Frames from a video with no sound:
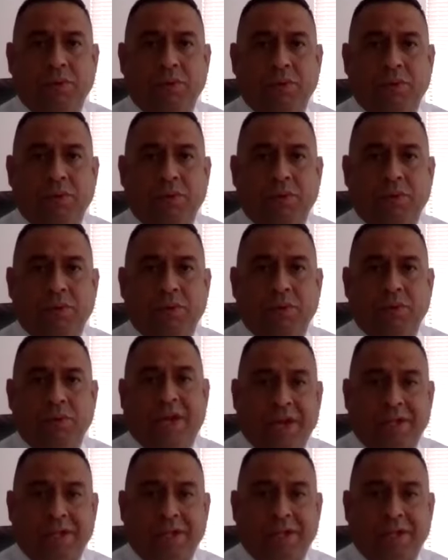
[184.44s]
most of our
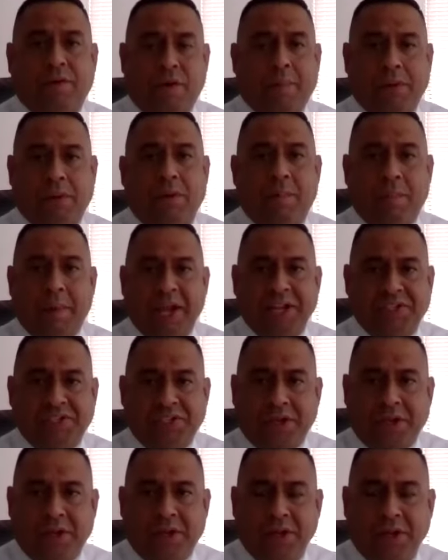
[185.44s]
kids are far below
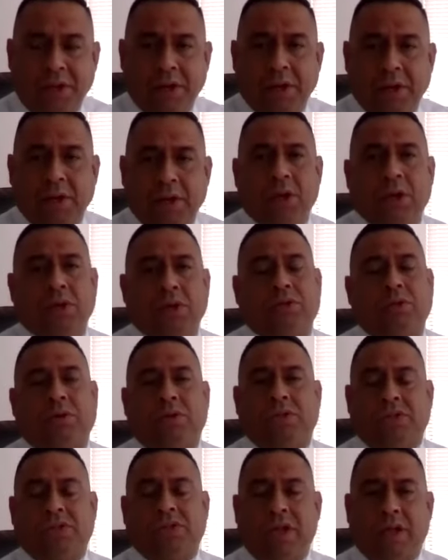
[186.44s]
basic.
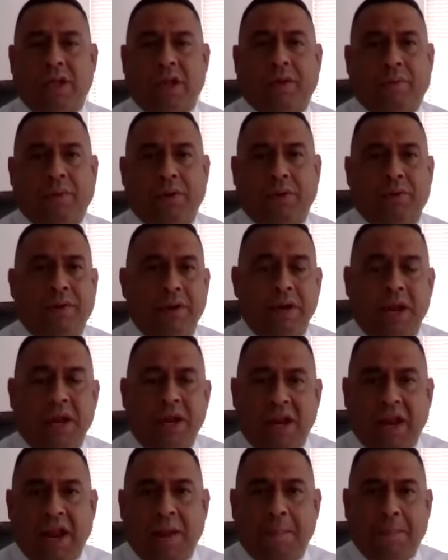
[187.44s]
So it's not like we're
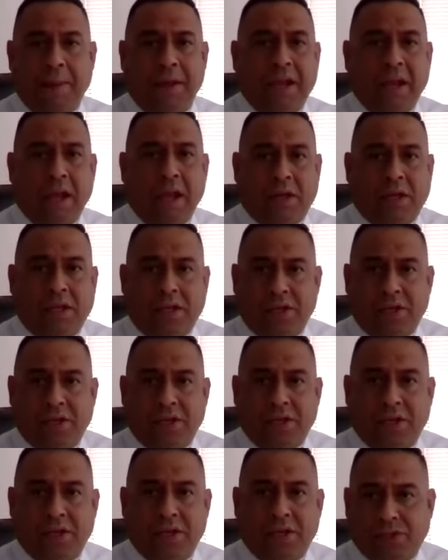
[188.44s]
doing any AP
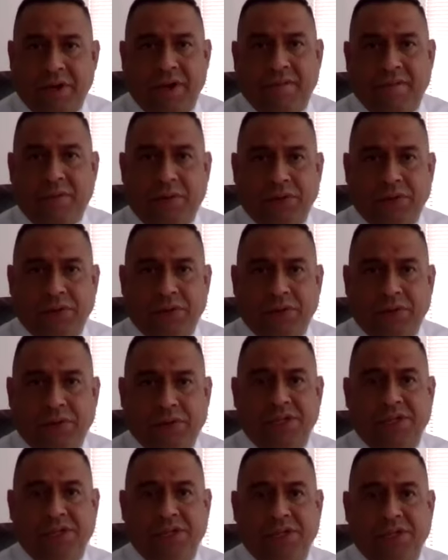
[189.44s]
calculus or any of those
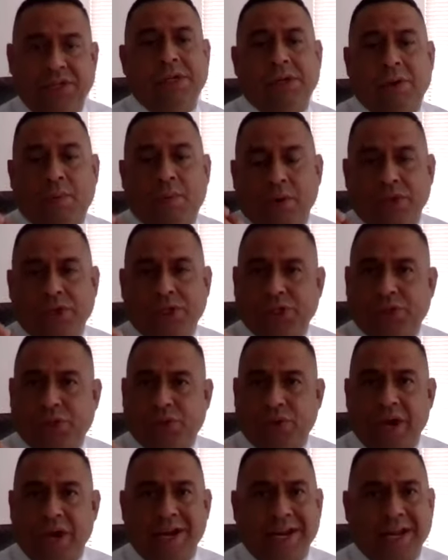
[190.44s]
things. We're
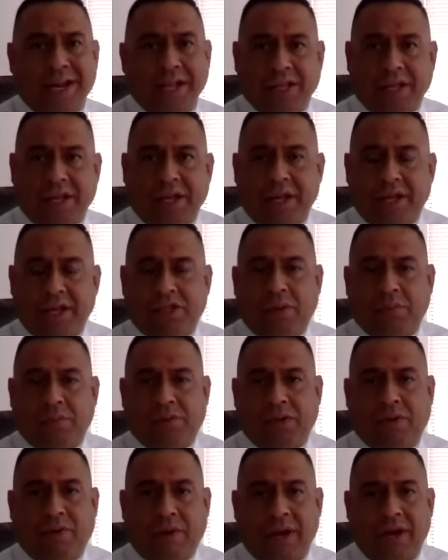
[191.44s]
just trying to get the
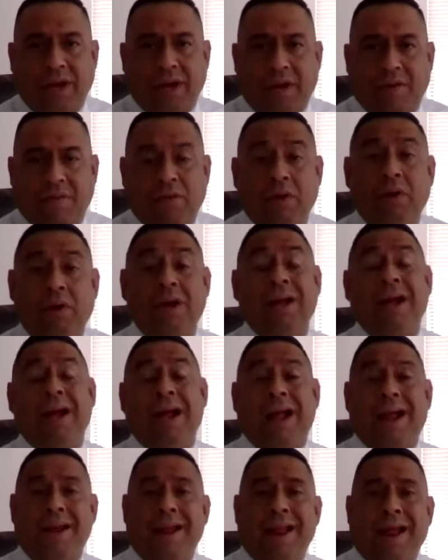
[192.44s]
kids up to grade level
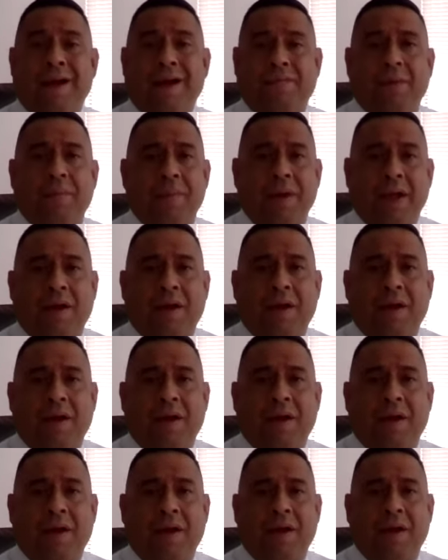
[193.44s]
and have them
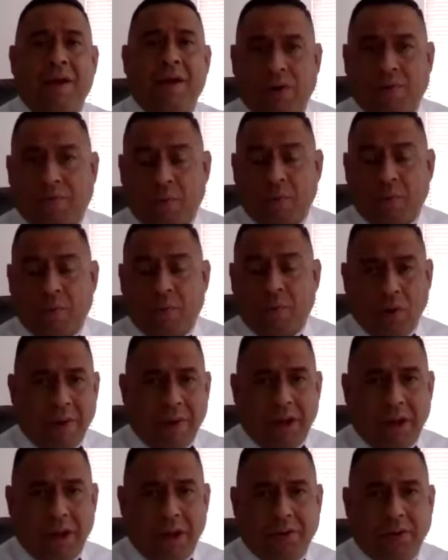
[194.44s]
have some sort of a role
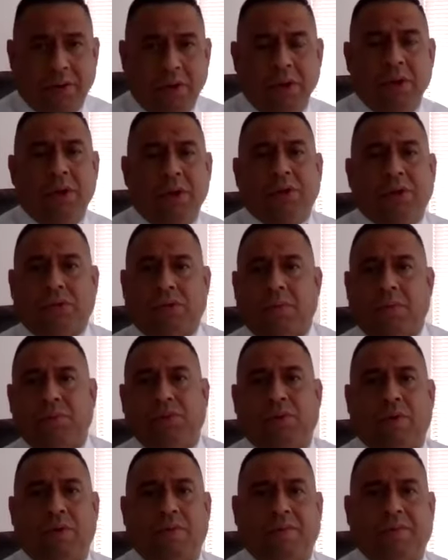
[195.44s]
model,
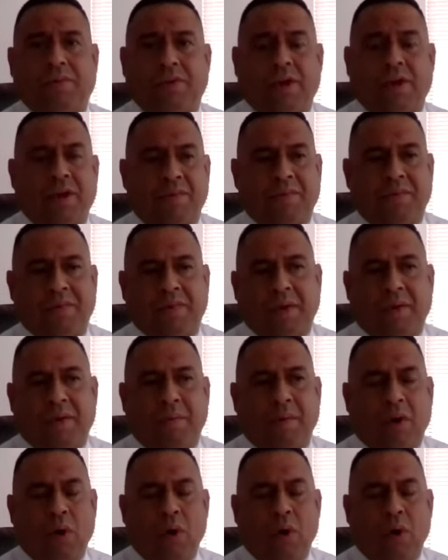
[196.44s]
some sort of